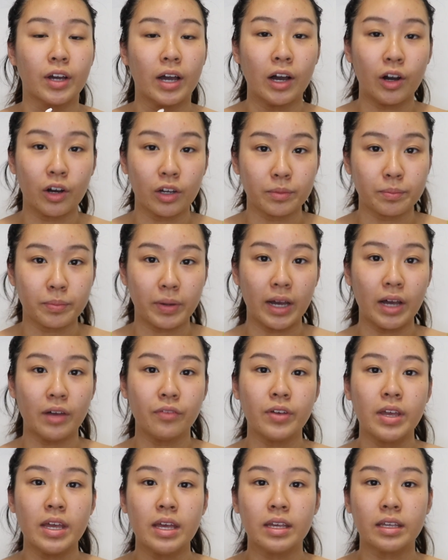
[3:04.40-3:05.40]
hot
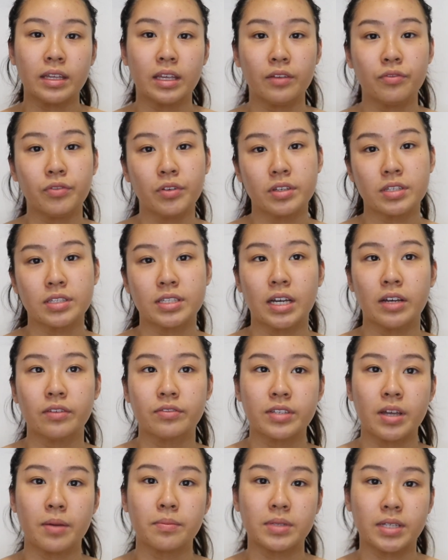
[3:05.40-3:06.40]
bath. Give yourself
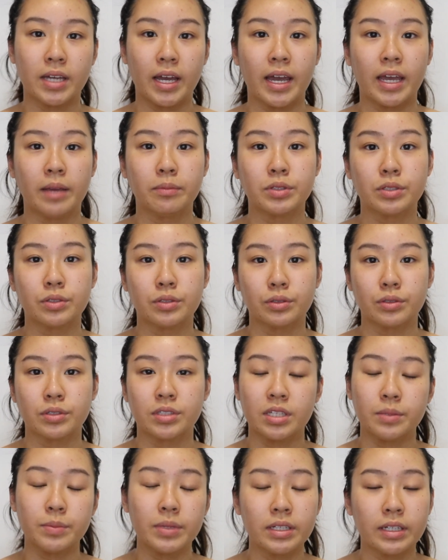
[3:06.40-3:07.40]
some time to
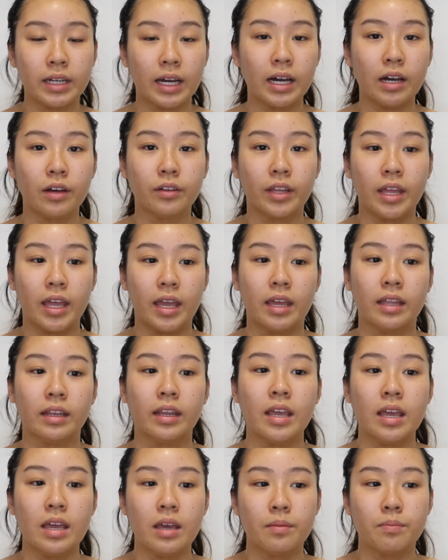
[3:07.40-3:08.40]
simmer down, and
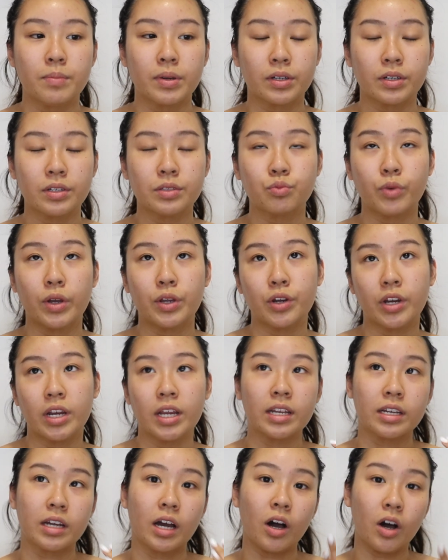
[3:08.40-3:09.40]
because when you're
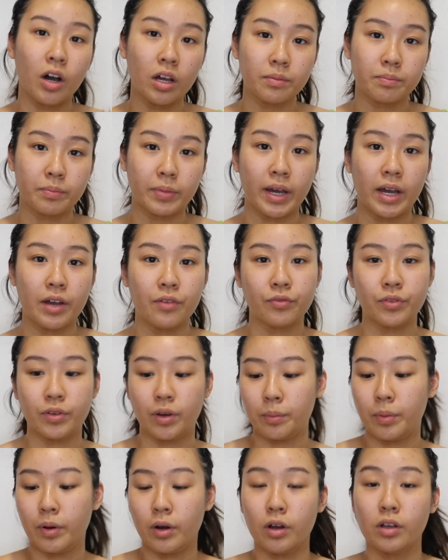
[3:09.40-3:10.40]
in the hot bath,
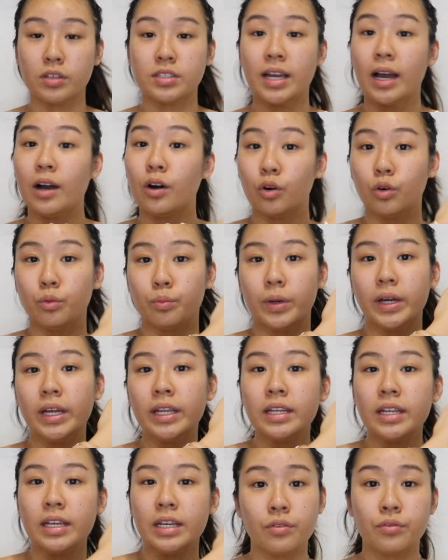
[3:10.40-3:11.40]
your pores are
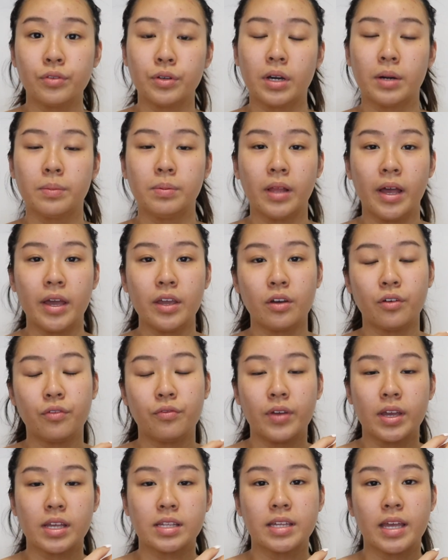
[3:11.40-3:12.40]
open. If you apply your
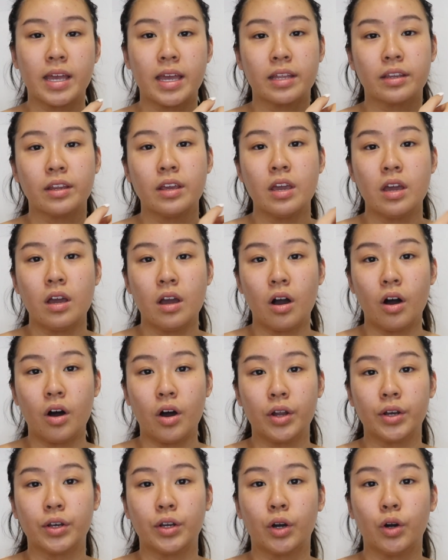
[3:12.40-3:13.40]
fake tan
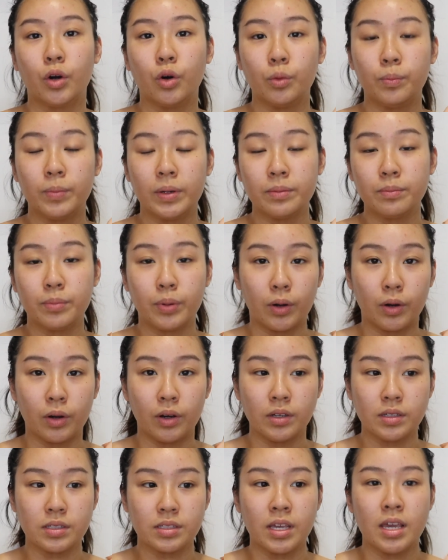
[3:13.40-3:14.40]
on your open
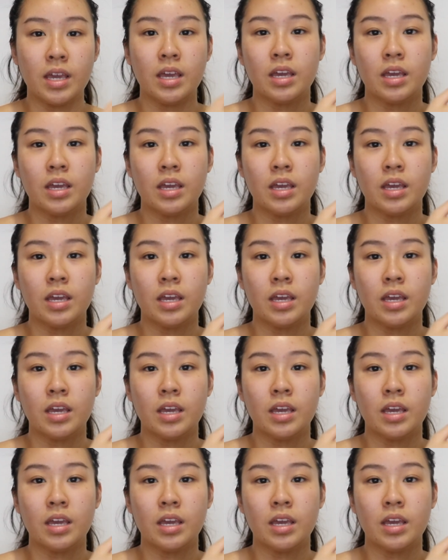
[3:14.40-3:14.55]
pores,